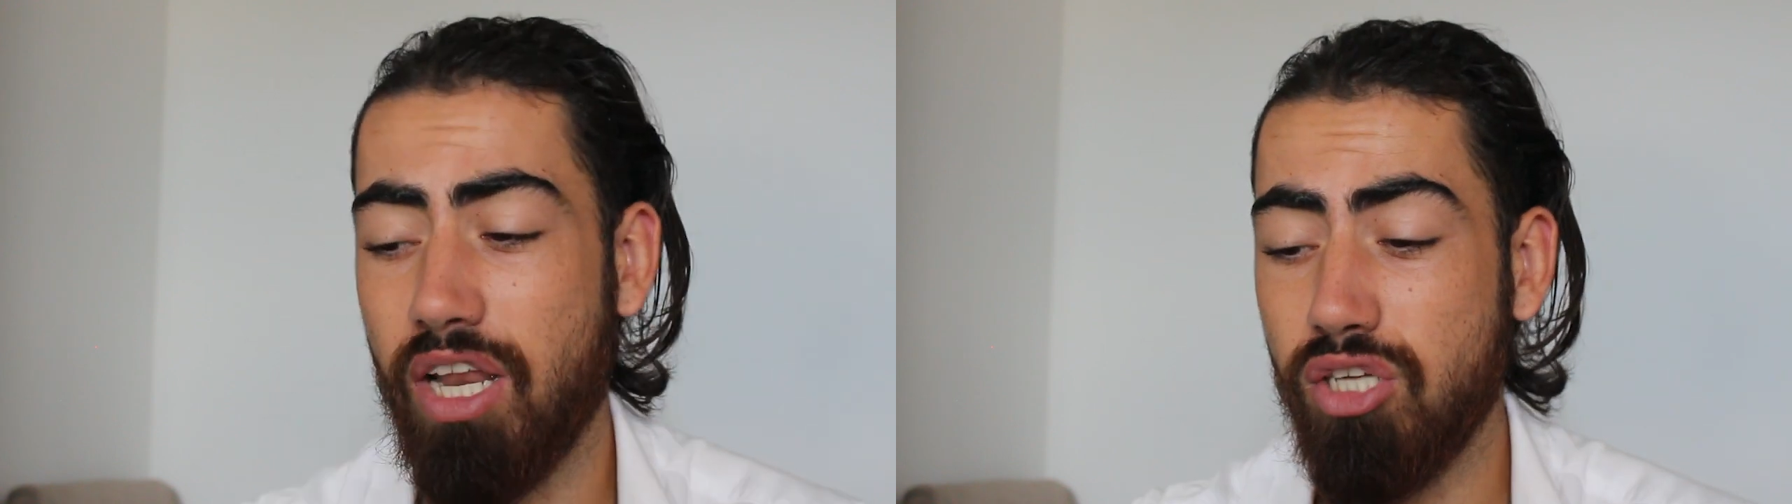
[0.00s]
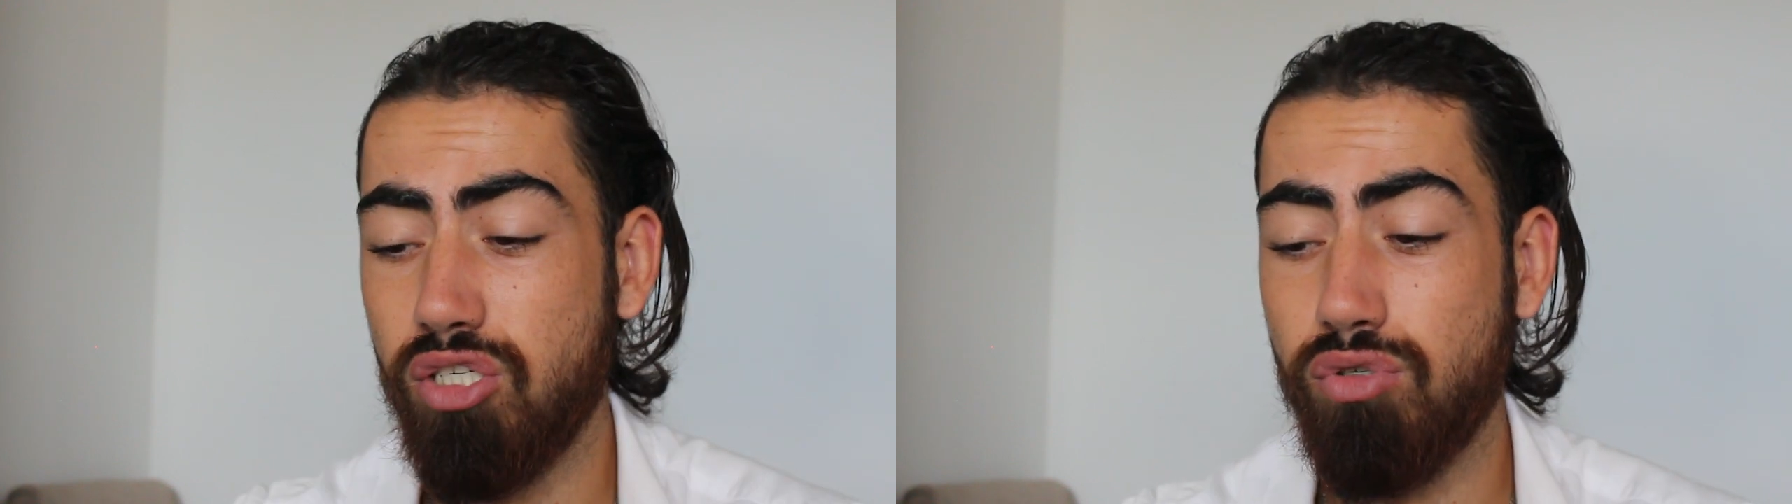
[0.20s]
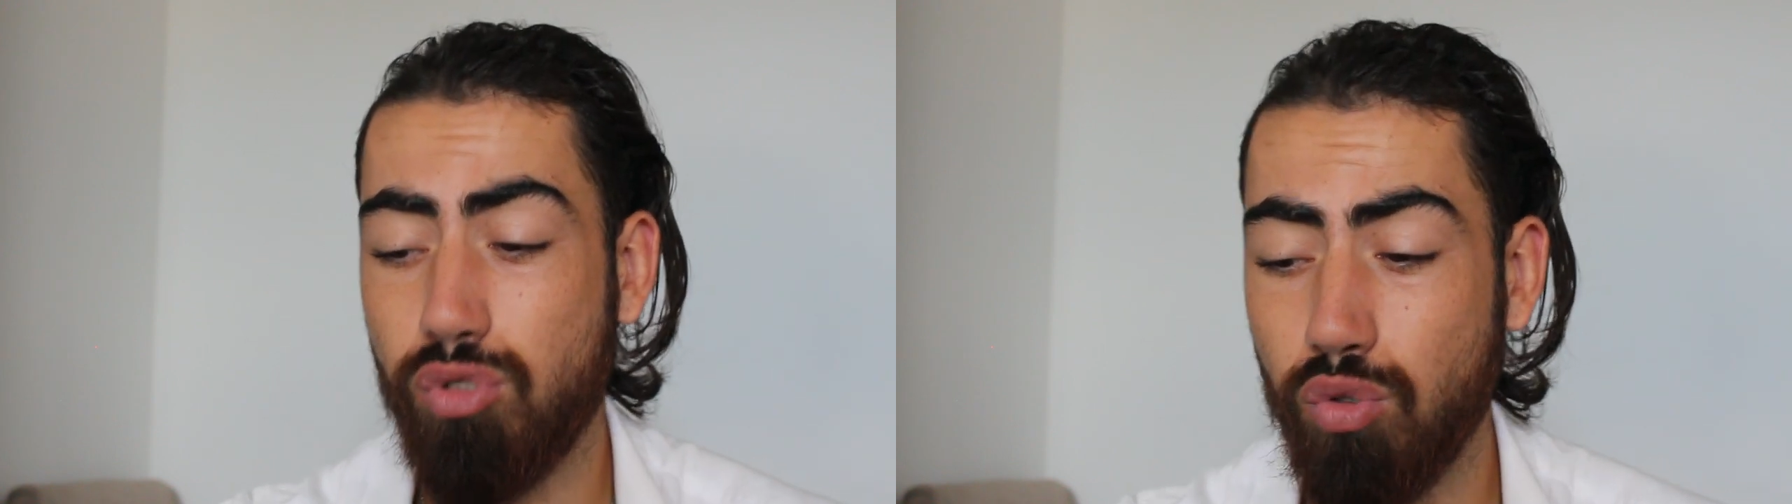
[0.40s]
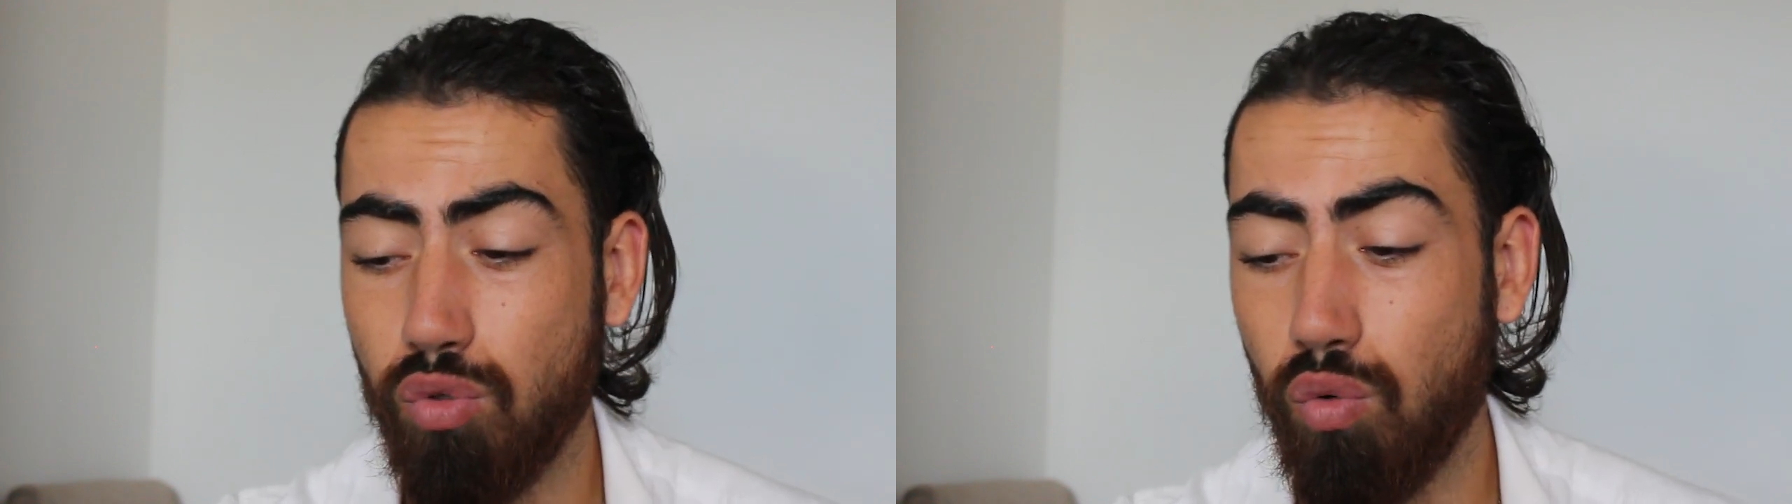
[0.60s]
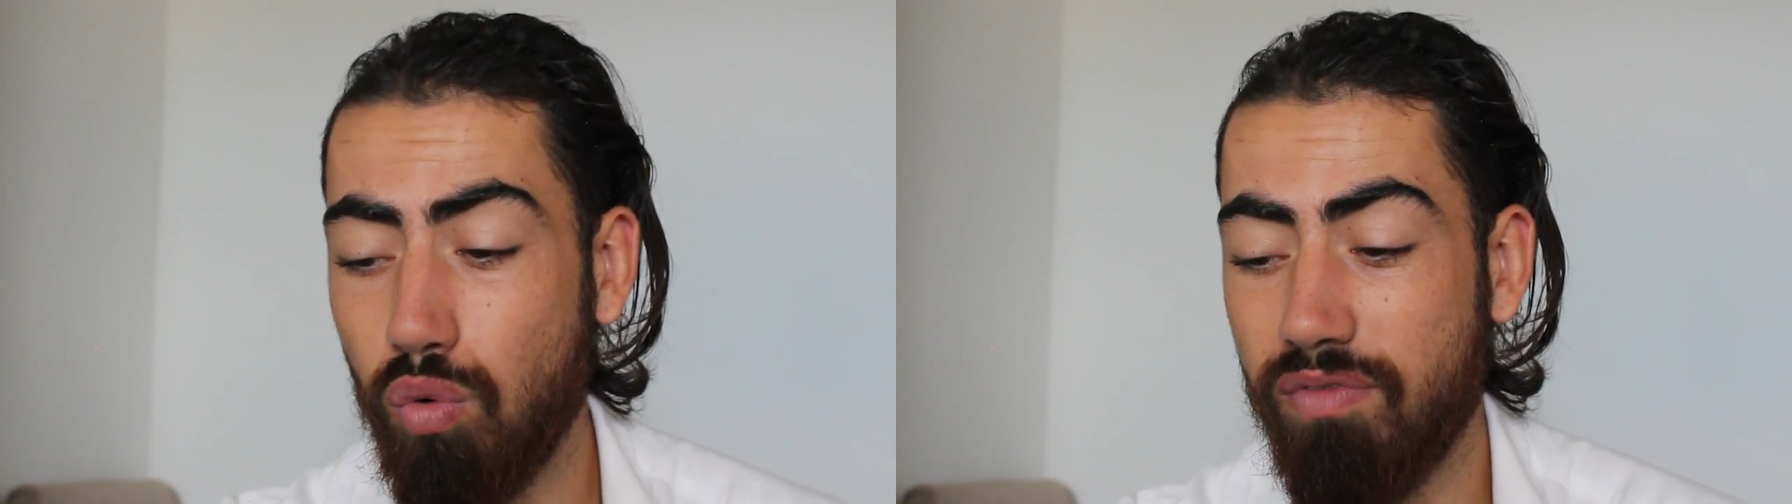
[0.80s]
And as you
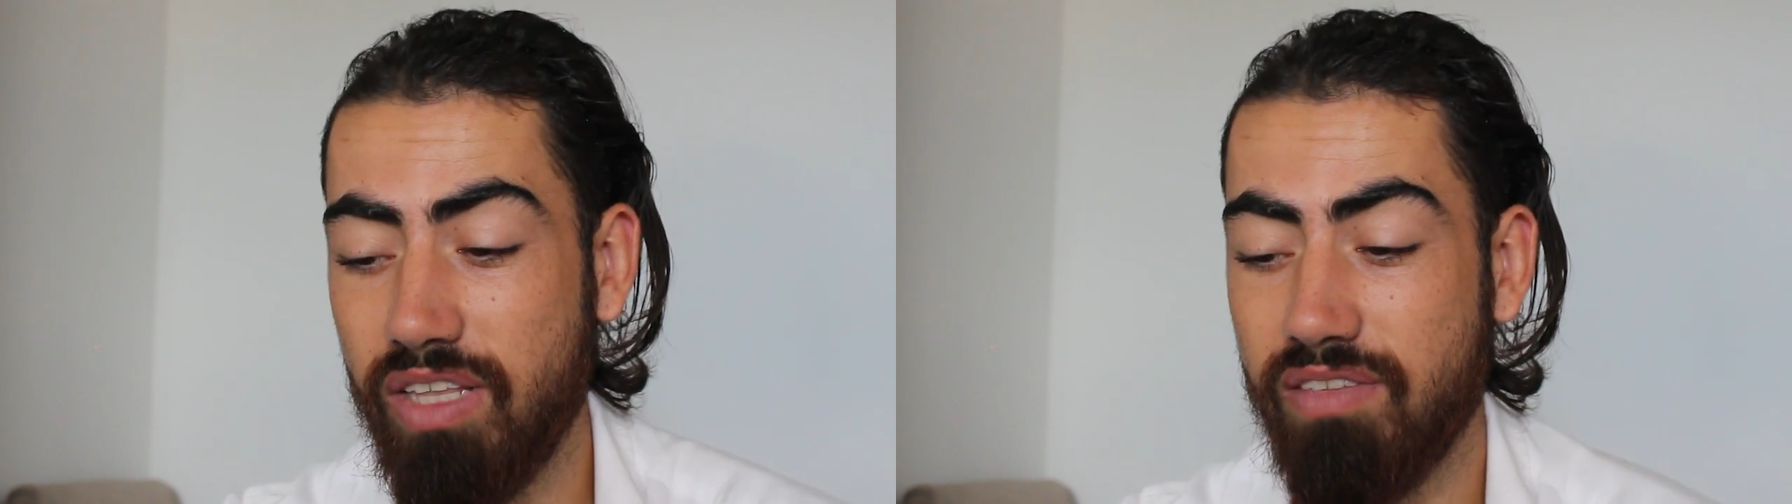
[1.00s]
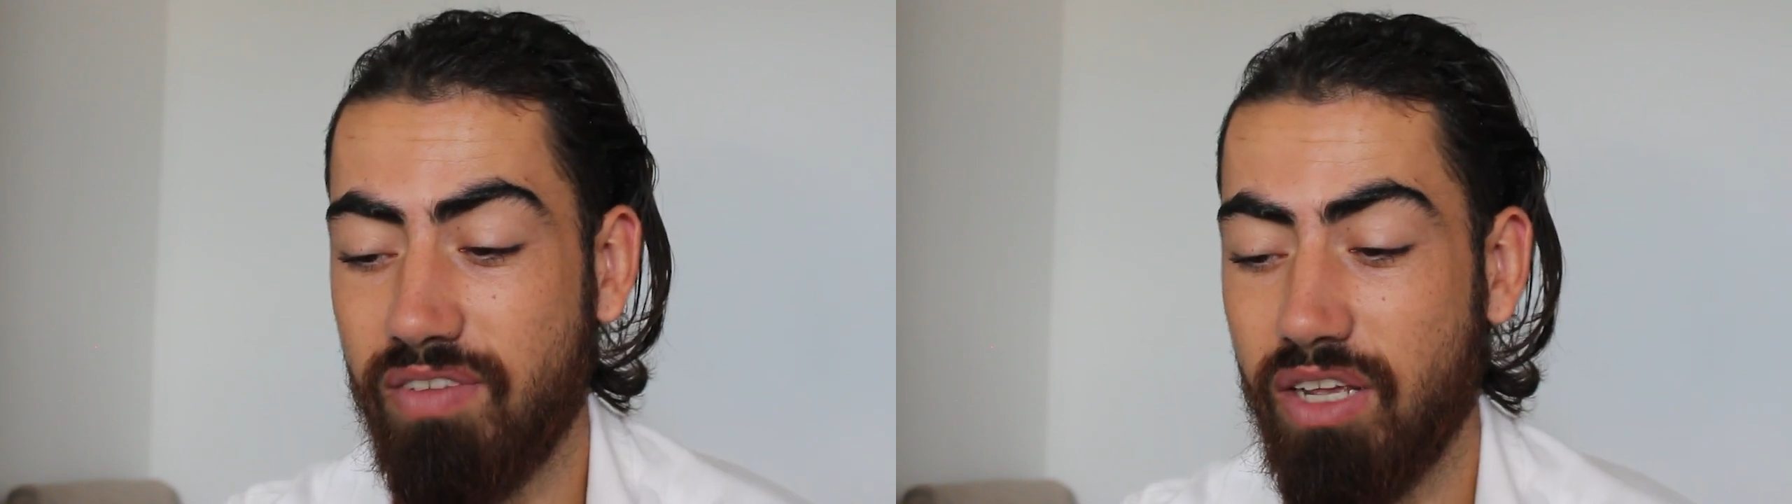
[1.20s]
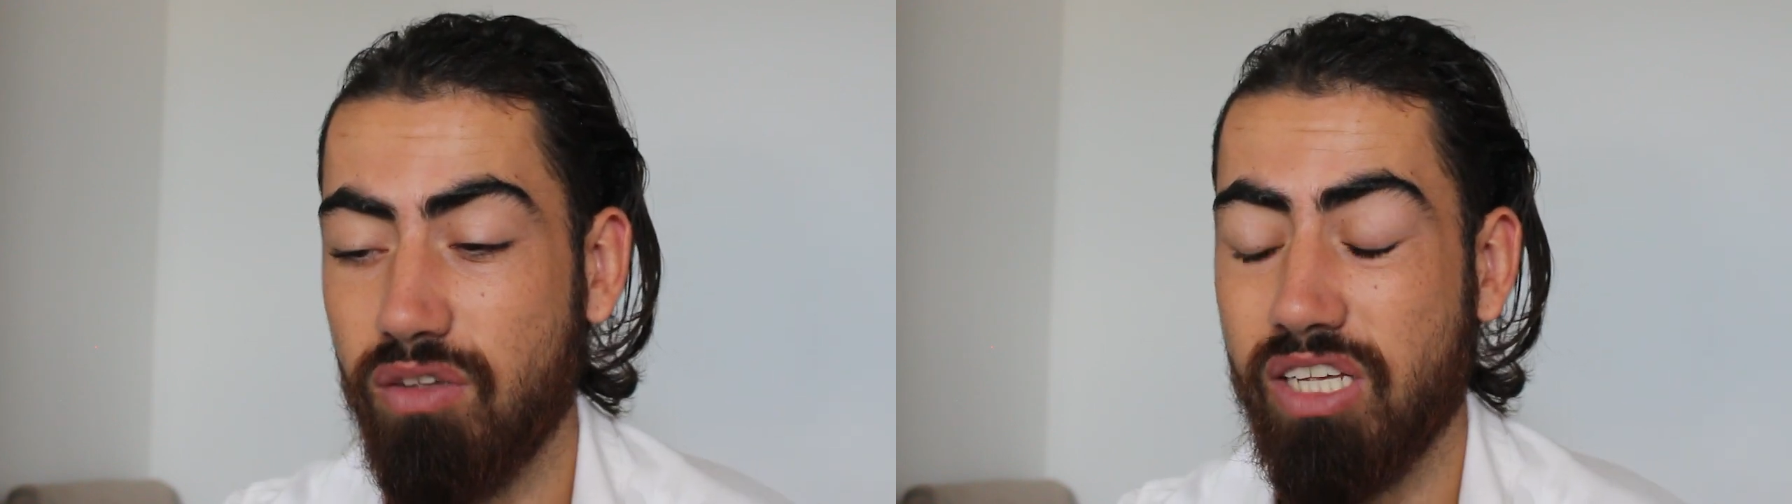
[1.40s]
saw all of these videos,